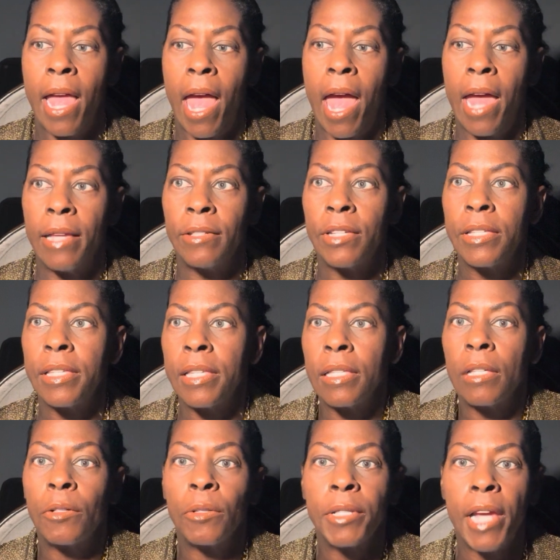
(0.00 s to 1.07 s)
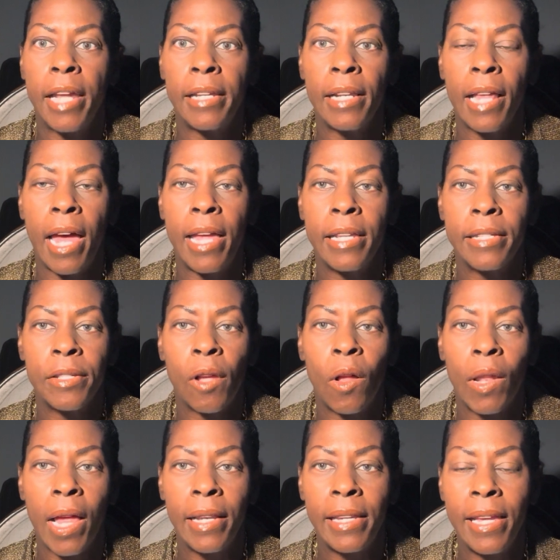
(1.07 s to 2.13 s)
And just this little tiny light is all
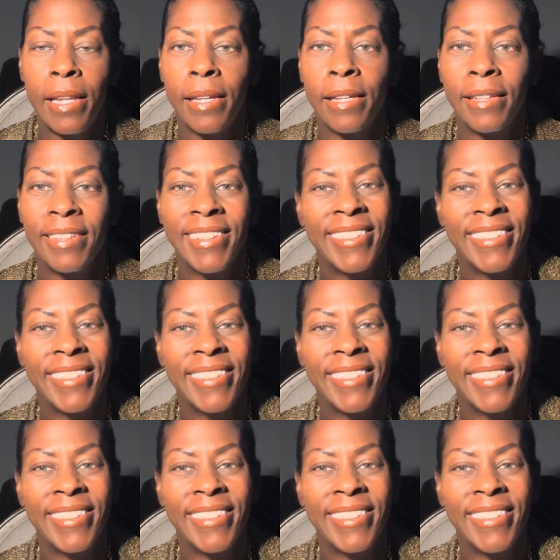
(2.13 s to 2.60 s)
I needed.